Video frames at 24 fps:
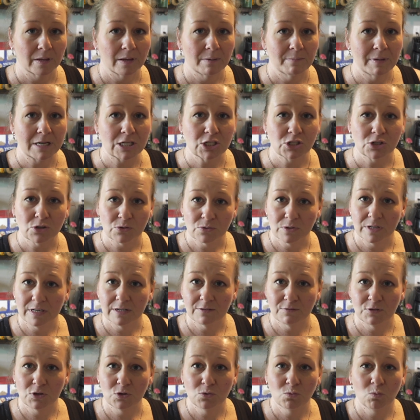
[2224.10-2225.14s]
Make sure that
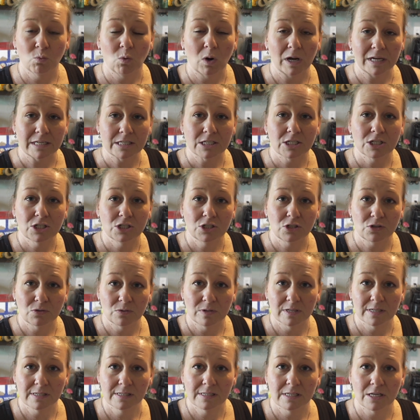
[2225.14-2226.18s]
if you want to do
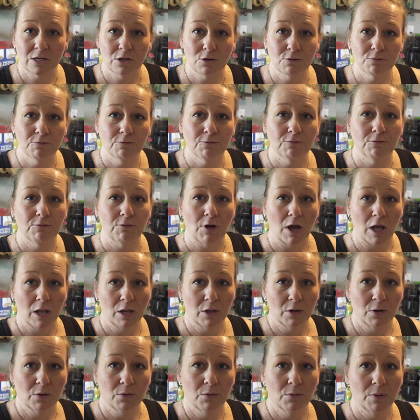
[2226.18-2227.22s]
this, that you
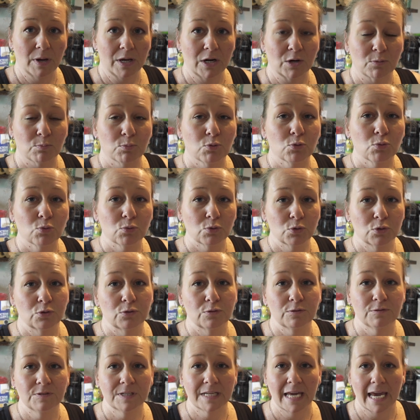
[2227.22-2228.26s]
follow an
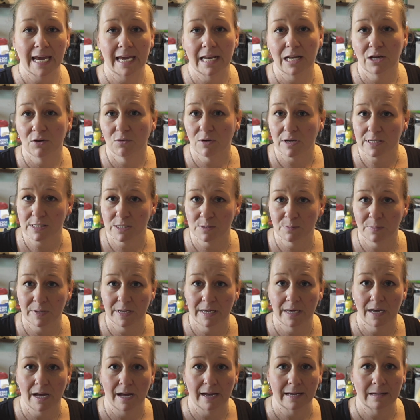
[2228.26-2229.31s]
approved canning
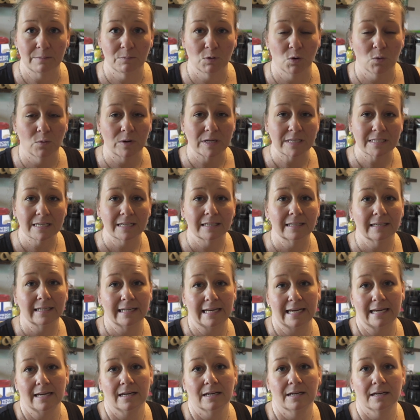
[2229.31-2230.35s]
recipe. I am going to
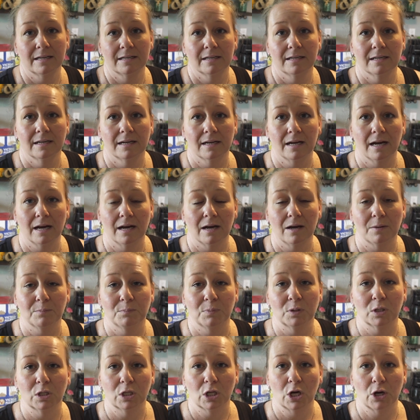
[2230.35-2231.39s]
link
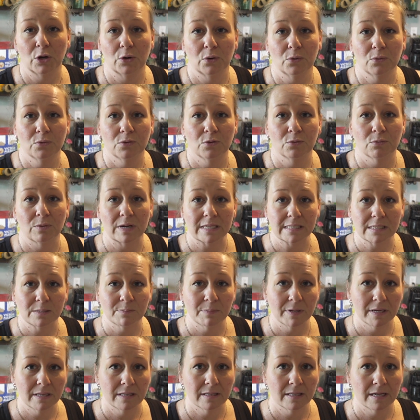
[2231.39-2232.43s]
below the
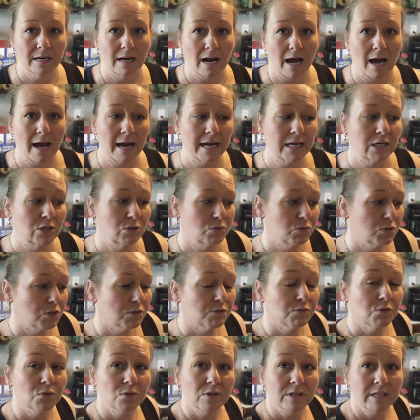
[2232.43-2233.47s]
recipe that I used
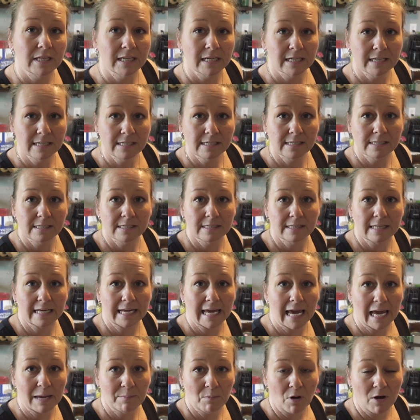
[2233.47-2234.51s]
for this that
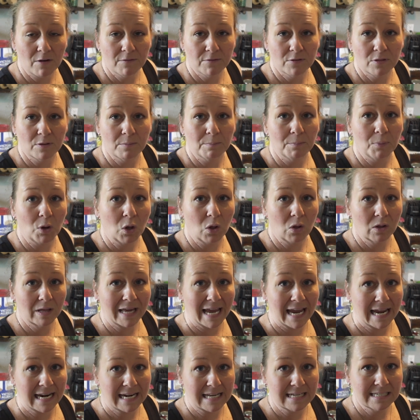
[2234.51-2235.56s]
came off of the Ball
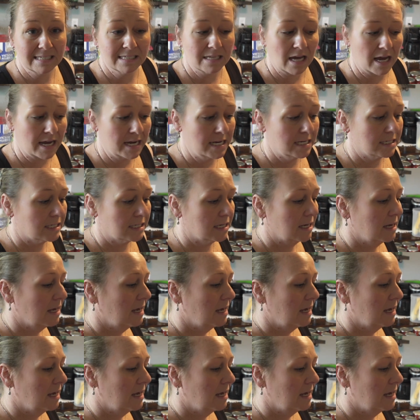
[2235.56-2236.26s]
Canning site.